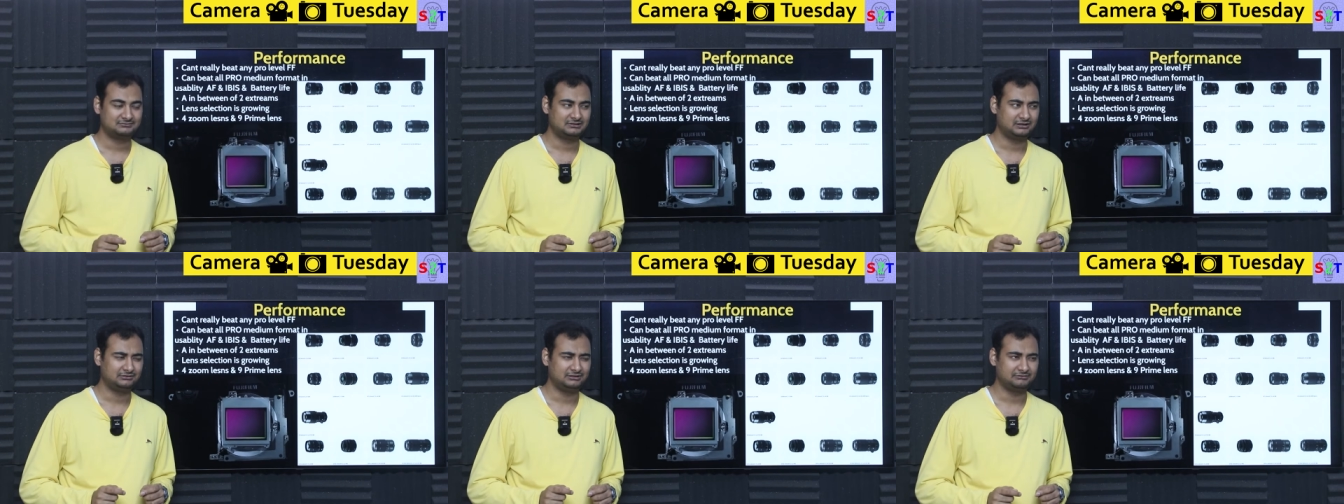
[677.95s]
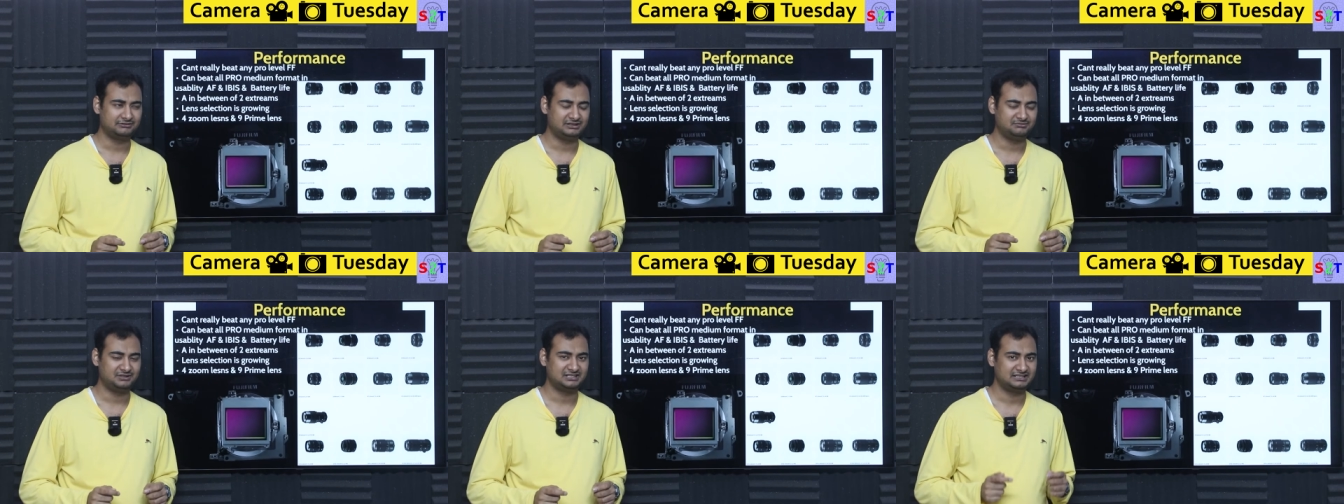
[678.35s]
Now like,
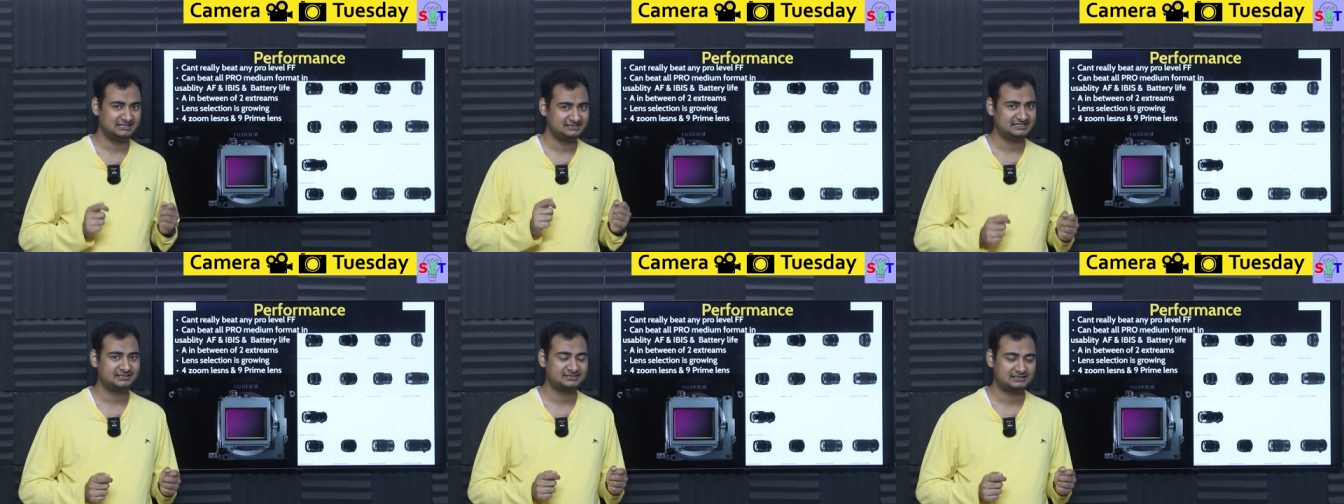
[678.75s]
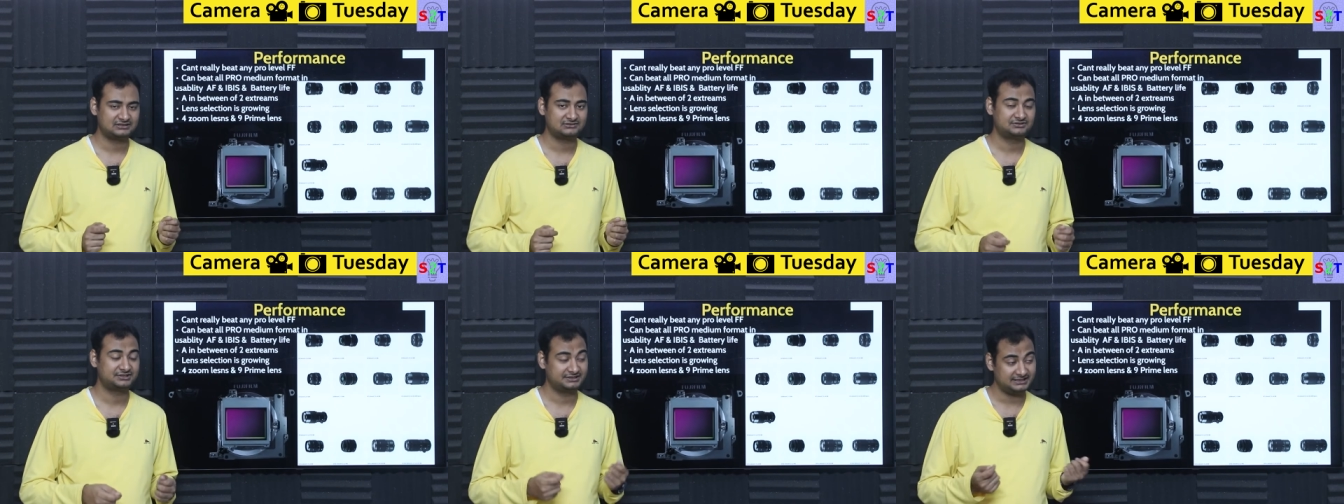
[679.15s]
wait a minute, lens has
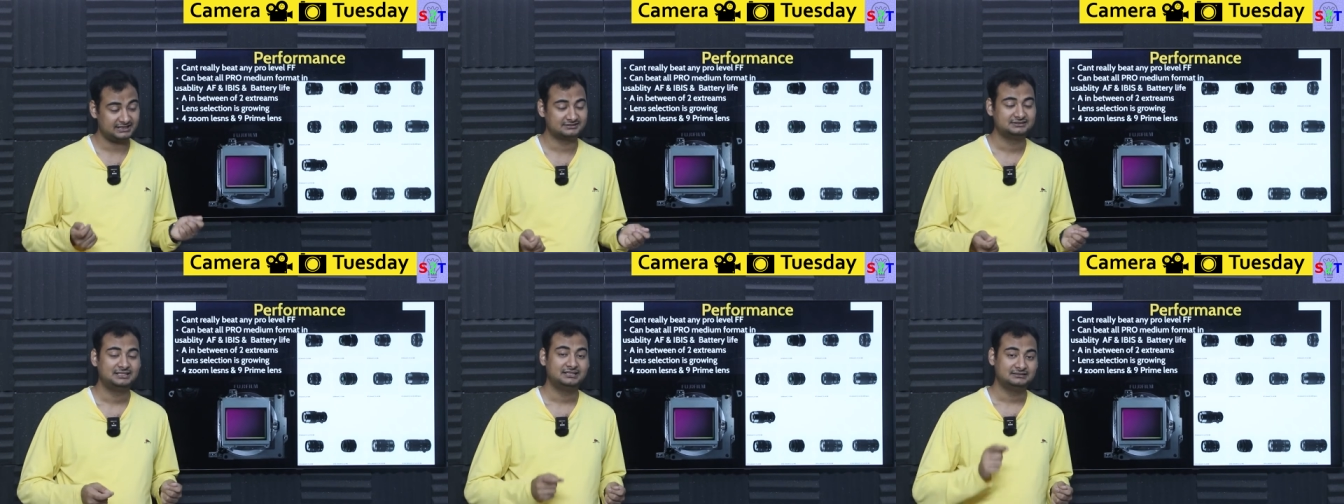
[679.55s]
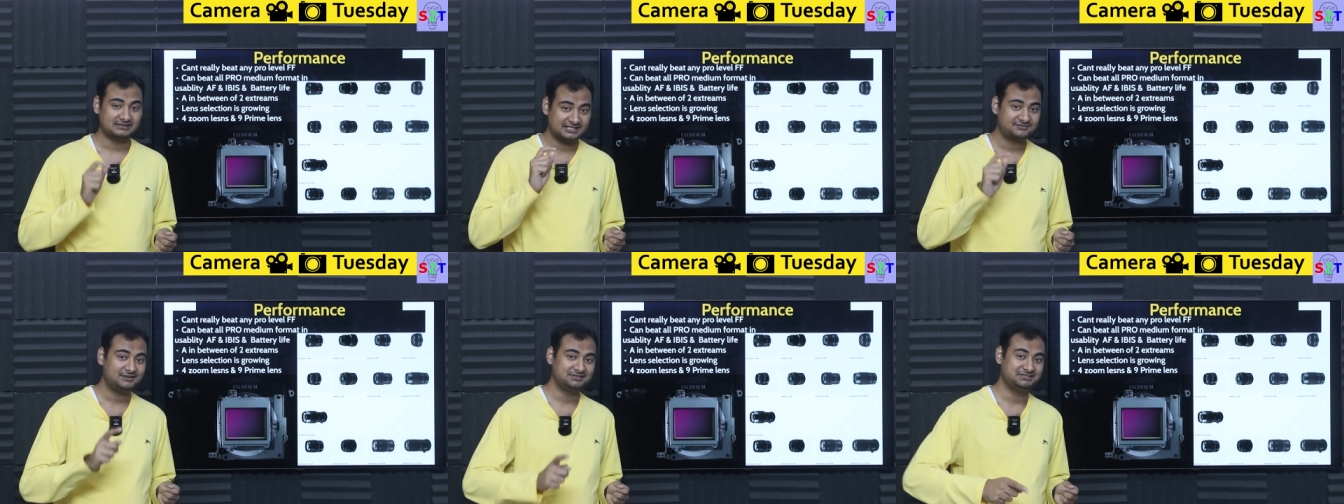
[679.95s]
resolution? Yeah,
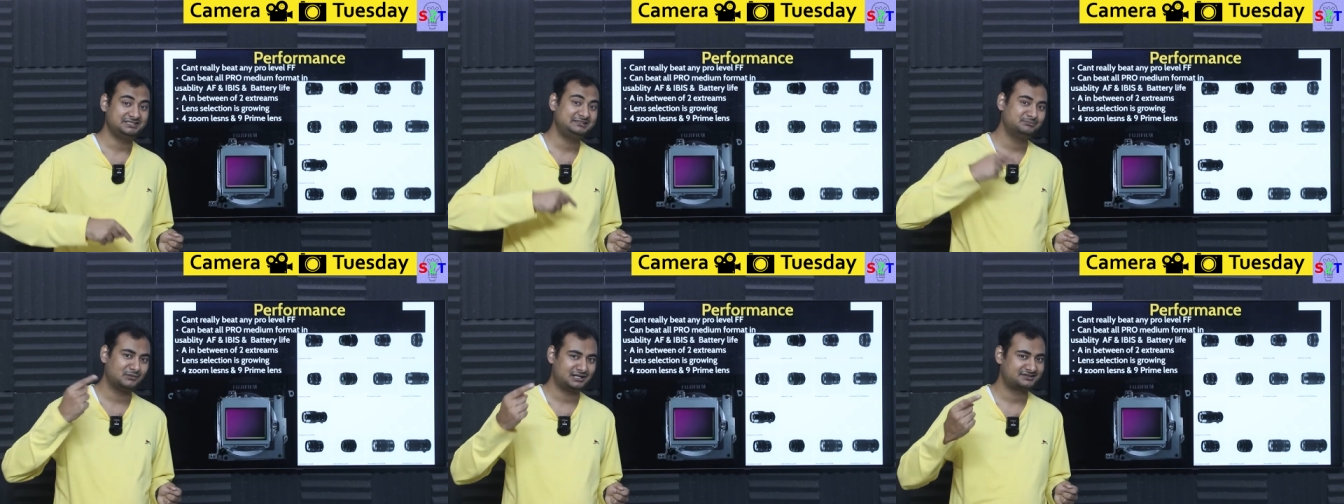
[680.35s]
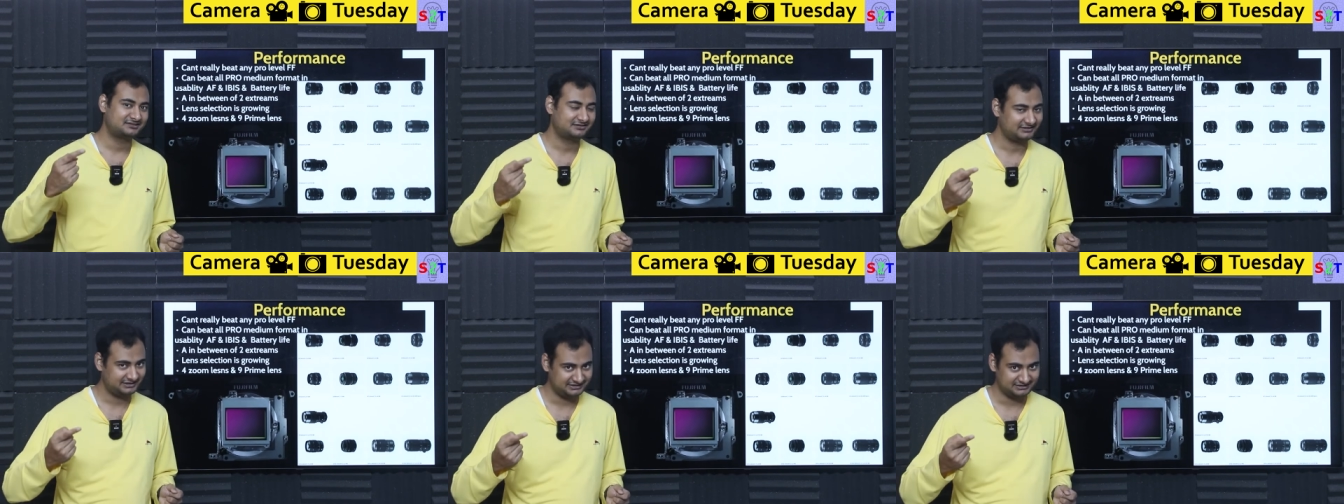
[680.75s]
that's why G
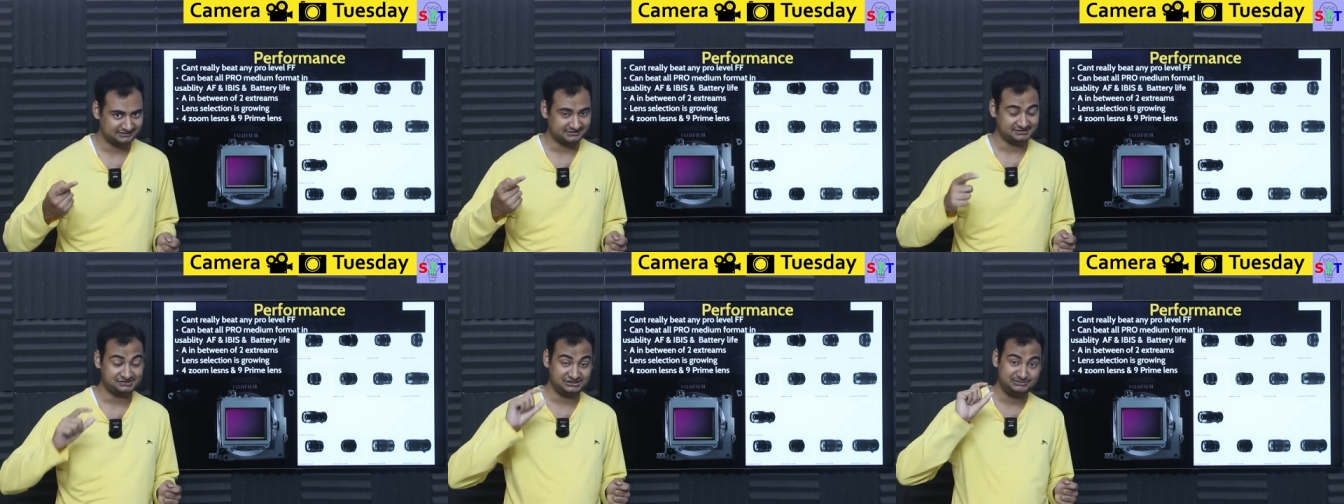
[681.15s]
master rating exists.